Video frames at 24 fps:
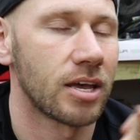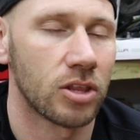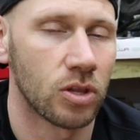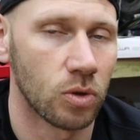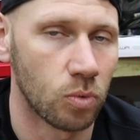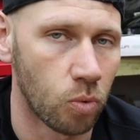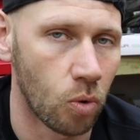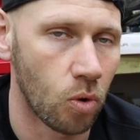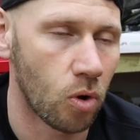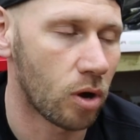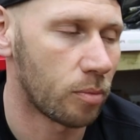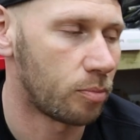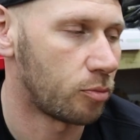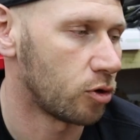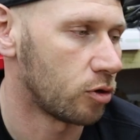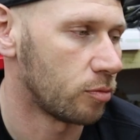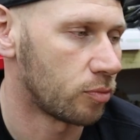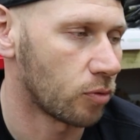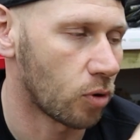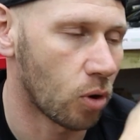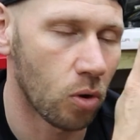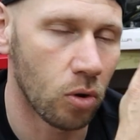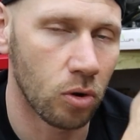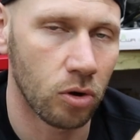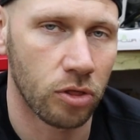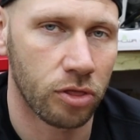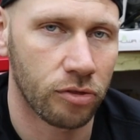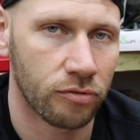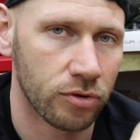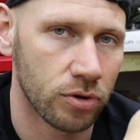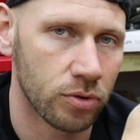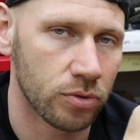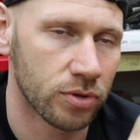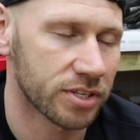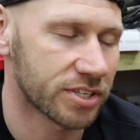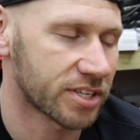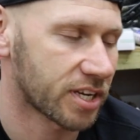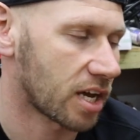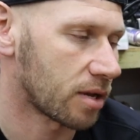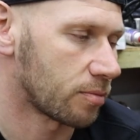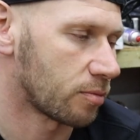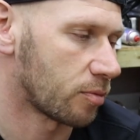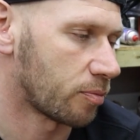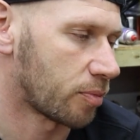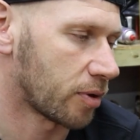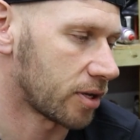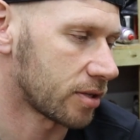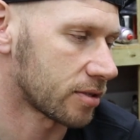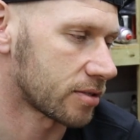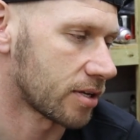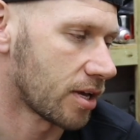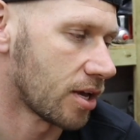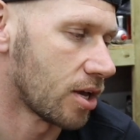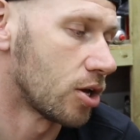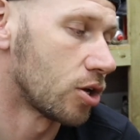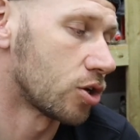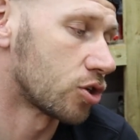the water pump, all through the timing belt.